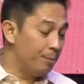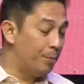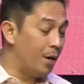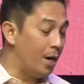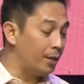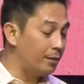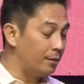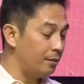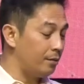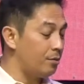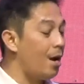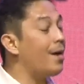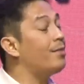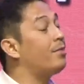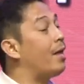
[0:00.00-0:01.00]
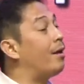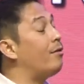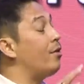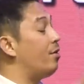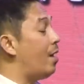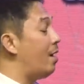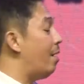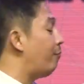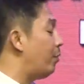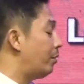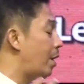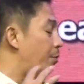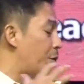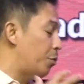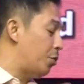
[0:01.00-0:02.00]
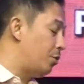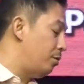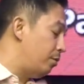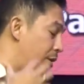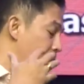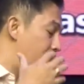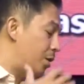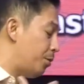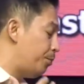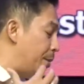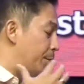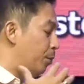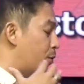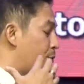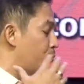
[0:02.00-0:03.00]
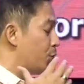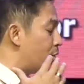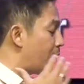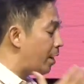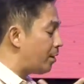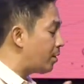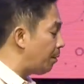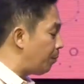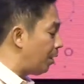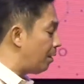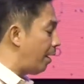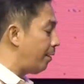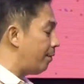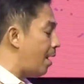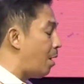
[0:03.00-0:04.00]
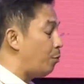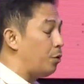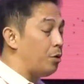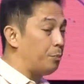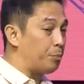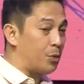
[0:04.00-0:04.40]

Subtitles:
But right there and then, every time we would hear people would say something like that, we would